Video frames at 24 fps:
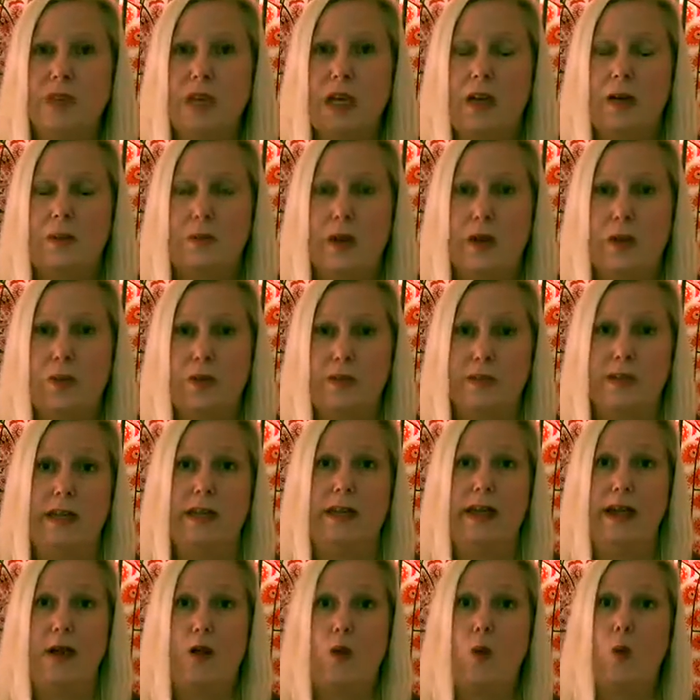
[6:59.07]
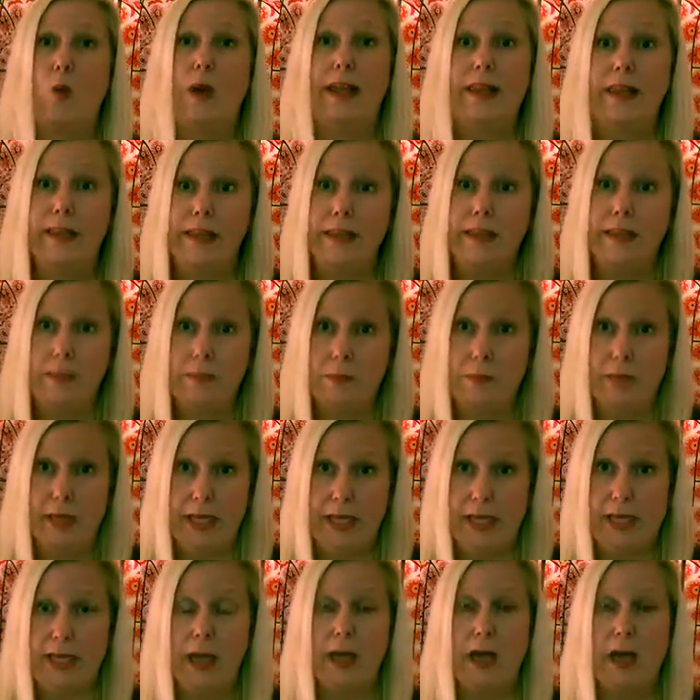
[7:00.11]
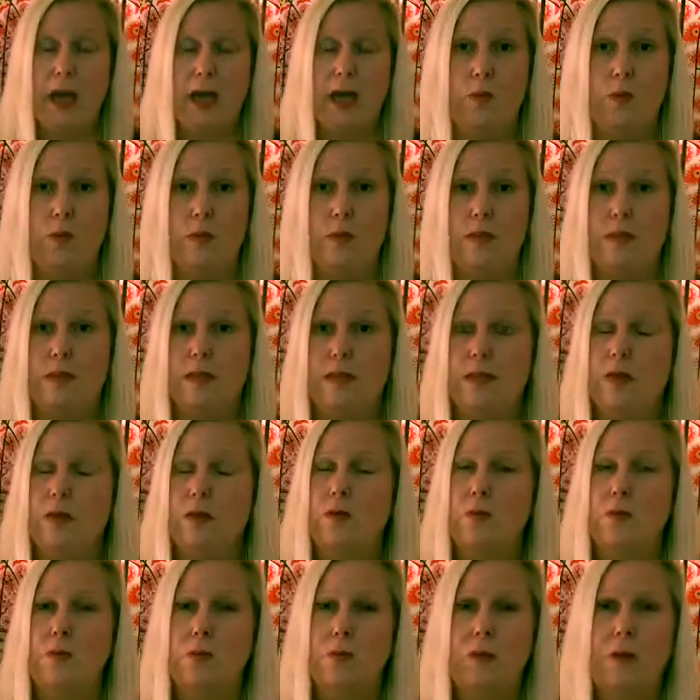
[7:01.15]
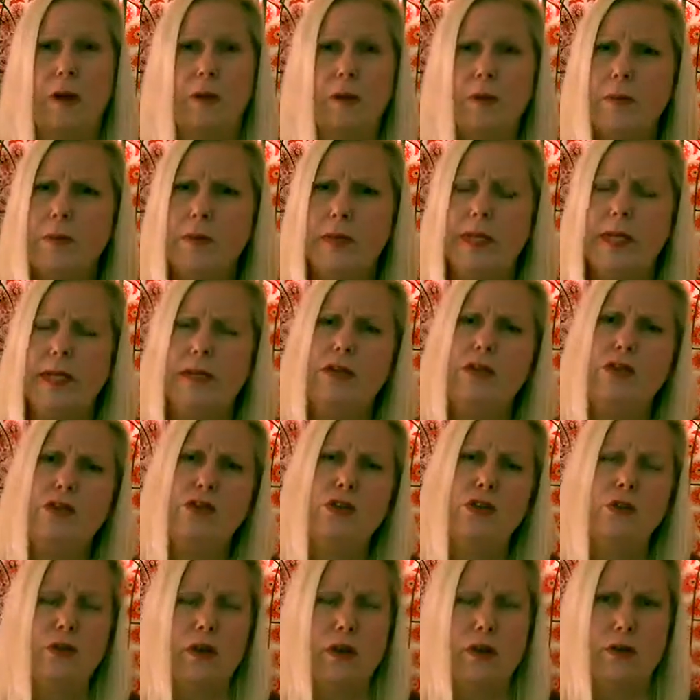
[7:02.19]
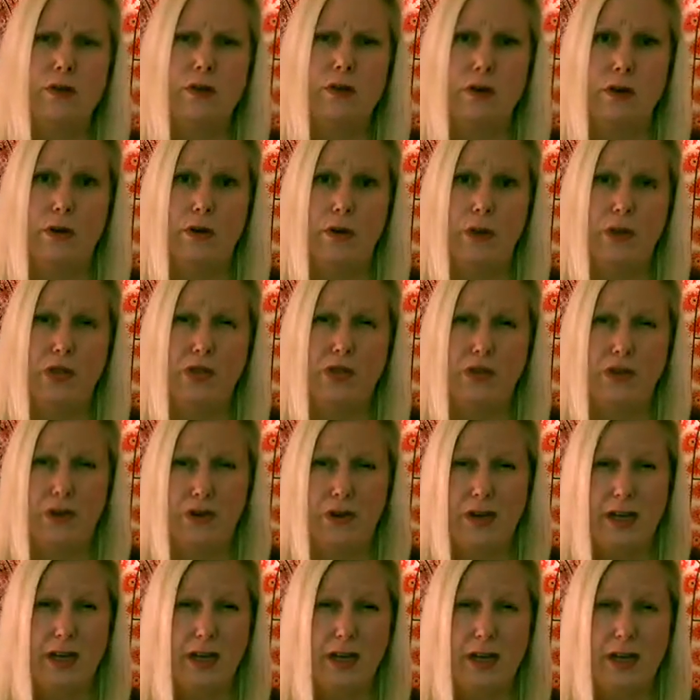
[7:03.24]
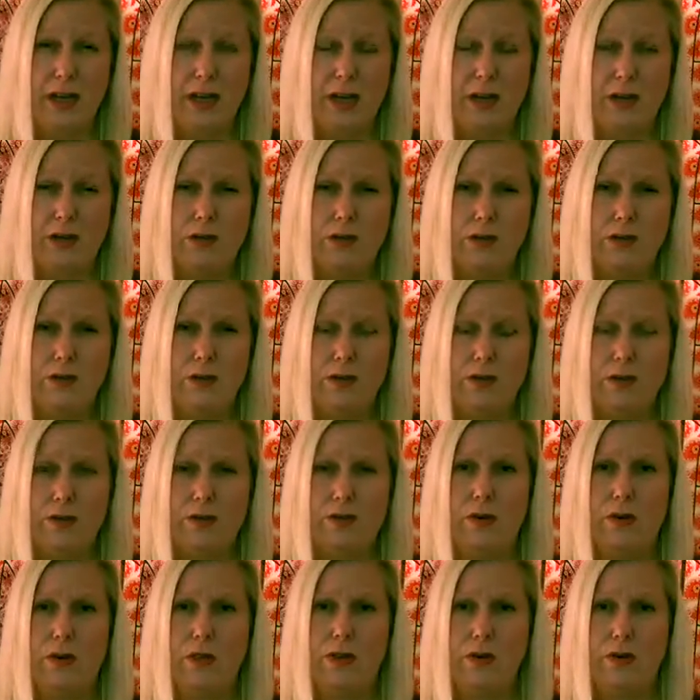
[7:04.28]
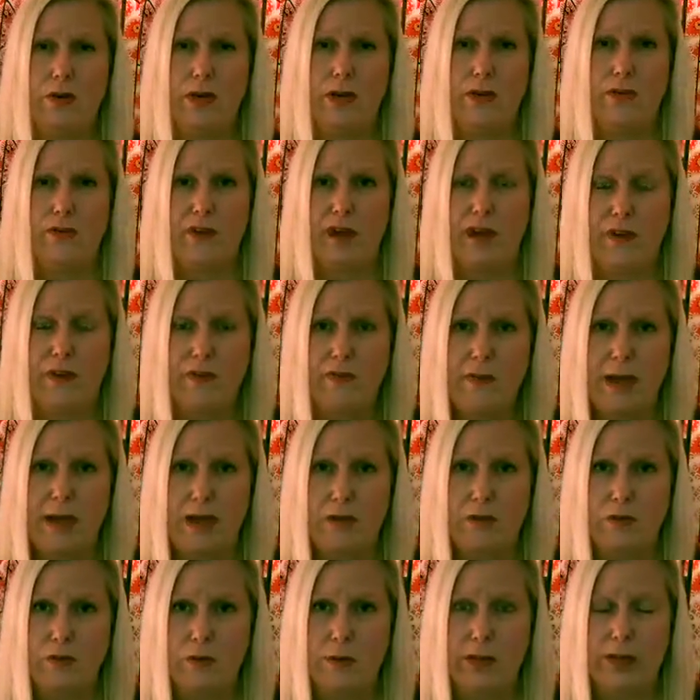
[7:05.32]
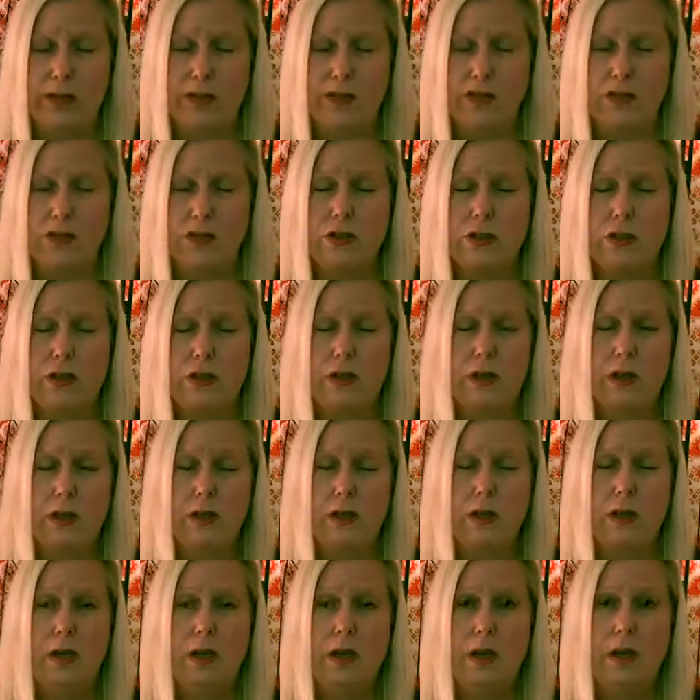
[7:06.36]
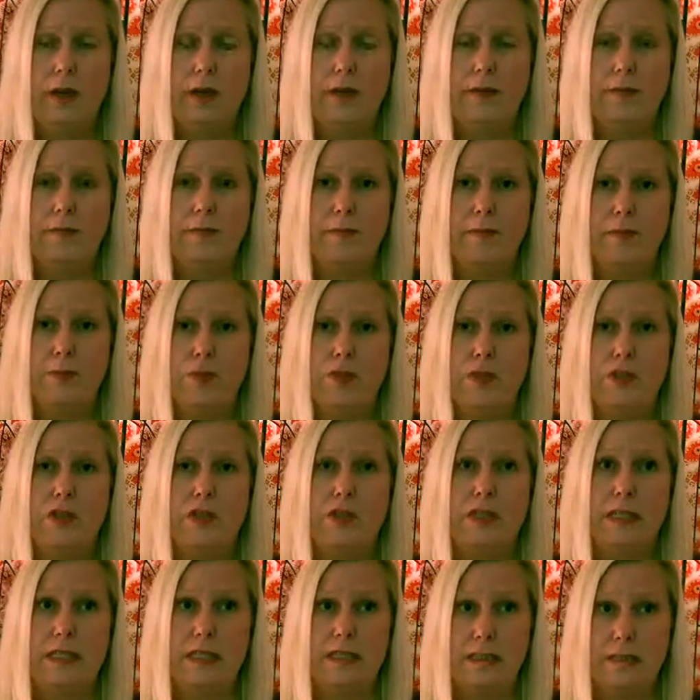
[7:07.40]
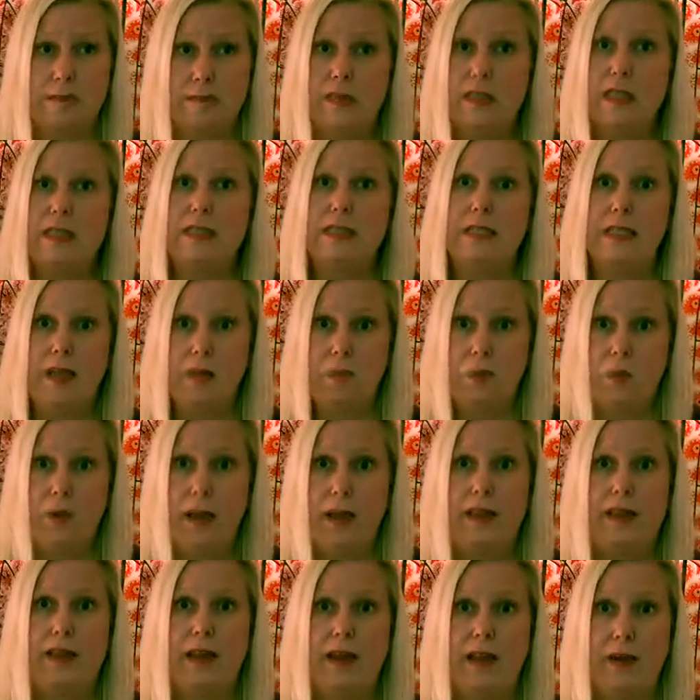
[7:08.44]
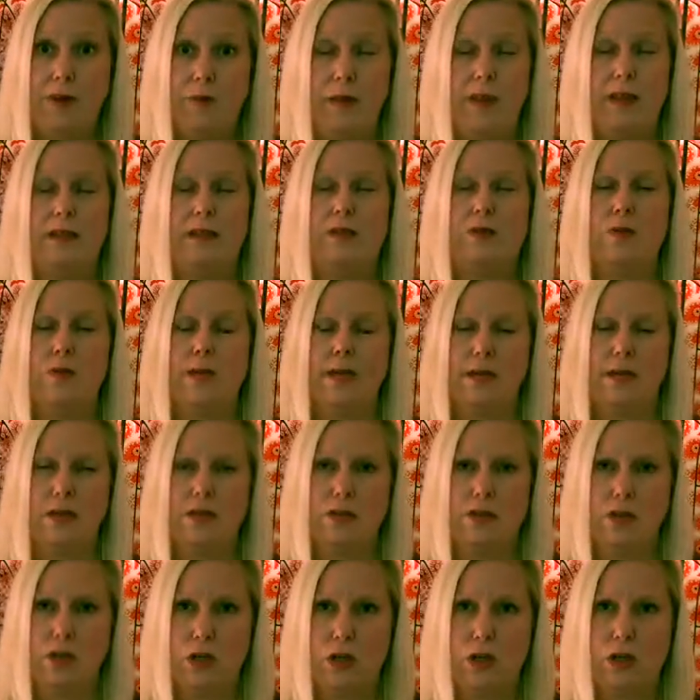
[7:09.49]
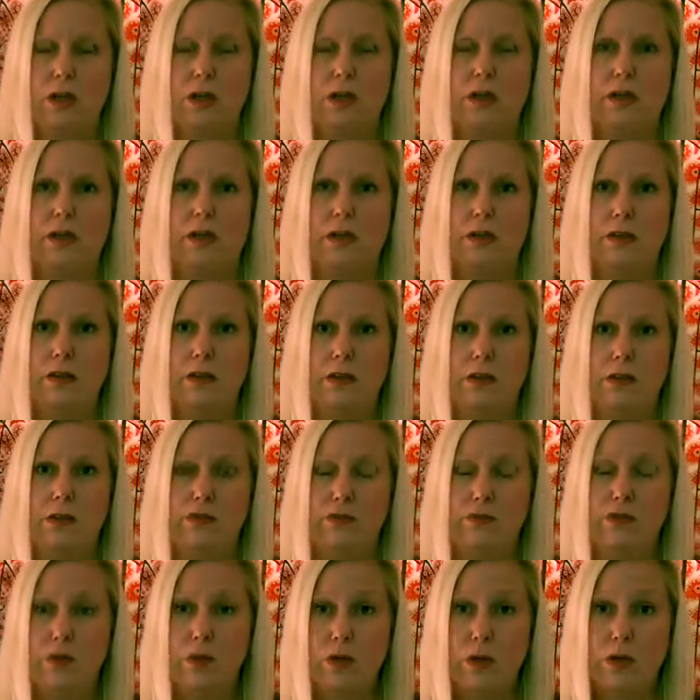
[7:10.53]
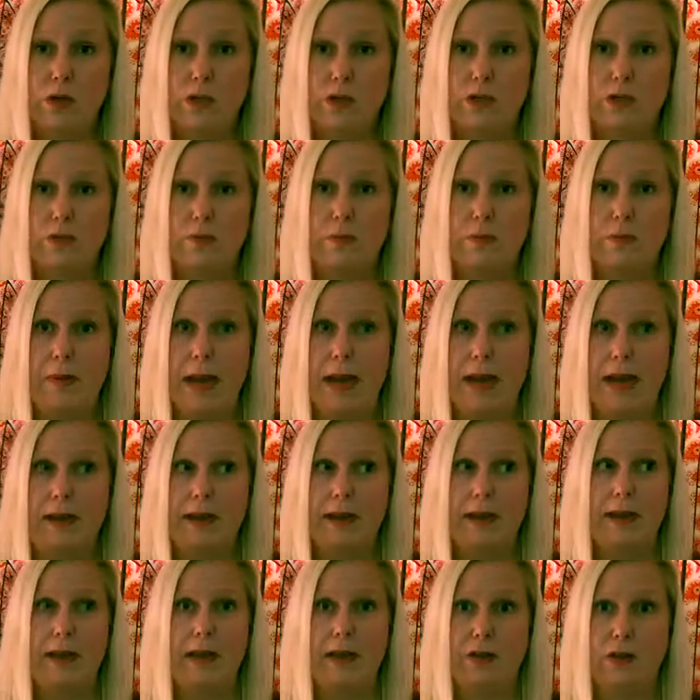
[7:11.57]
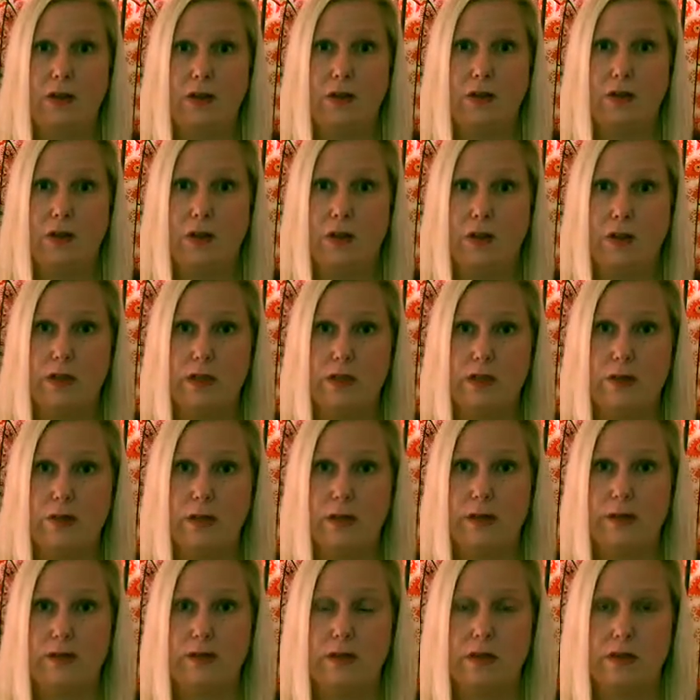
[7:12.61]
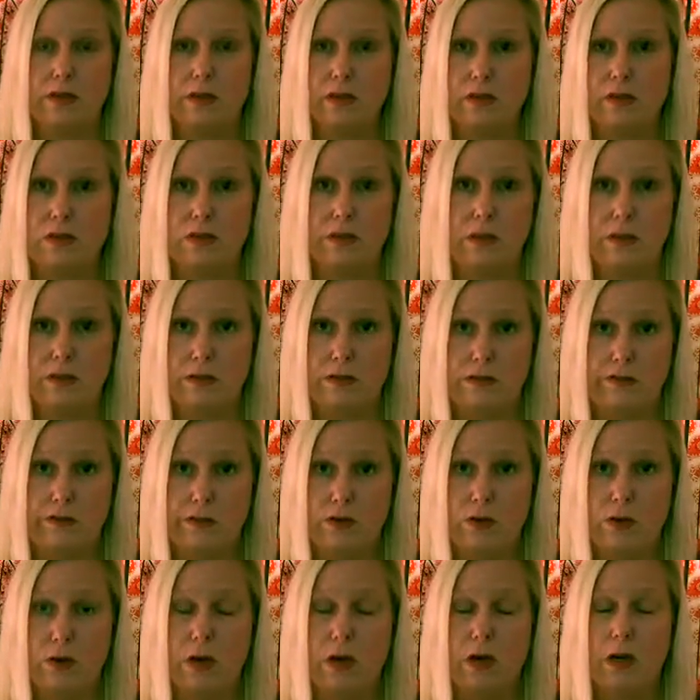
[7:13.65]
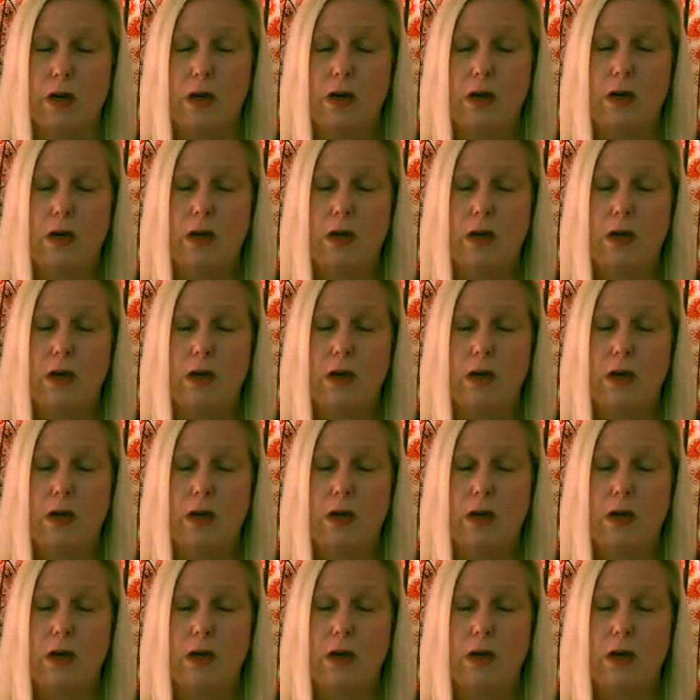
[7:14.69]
I wasn't quite this big. was probably in the 230, 235 pound range, which is the same weight that I was when I started the divorce back in the early 2000s, 2004,